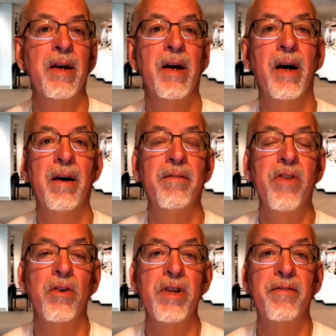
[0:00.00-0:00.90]
of
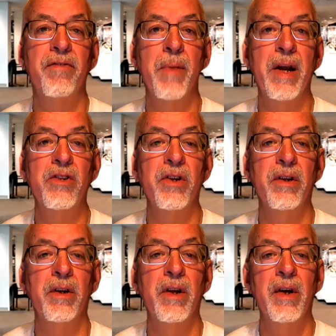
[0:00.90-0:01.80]
those
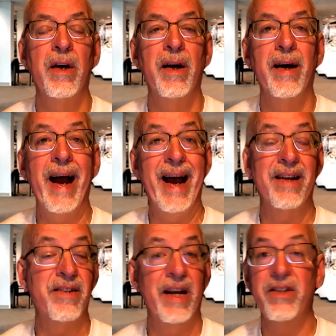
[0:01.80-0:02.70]
information
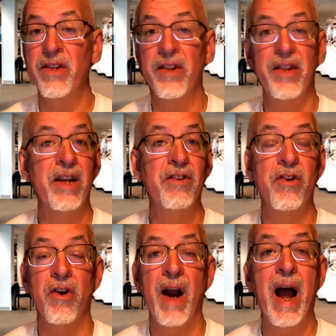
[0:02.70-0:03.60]
assets, the things in
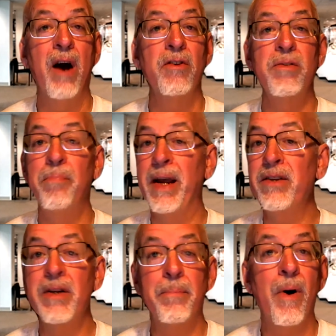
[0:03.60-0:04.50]
your house,
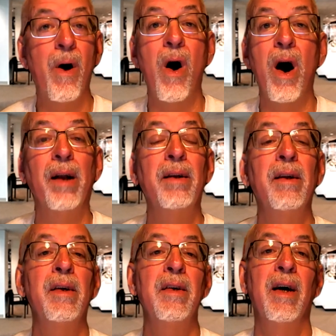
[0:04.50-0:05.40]
based upon
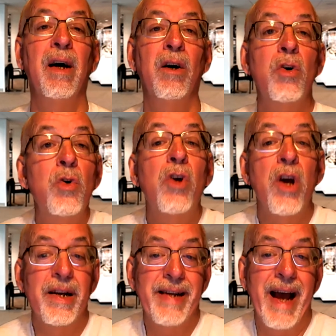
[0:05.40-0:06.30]
who could
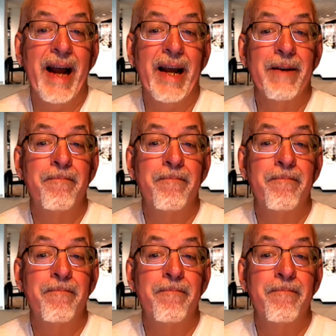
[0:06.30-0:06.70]
attack it.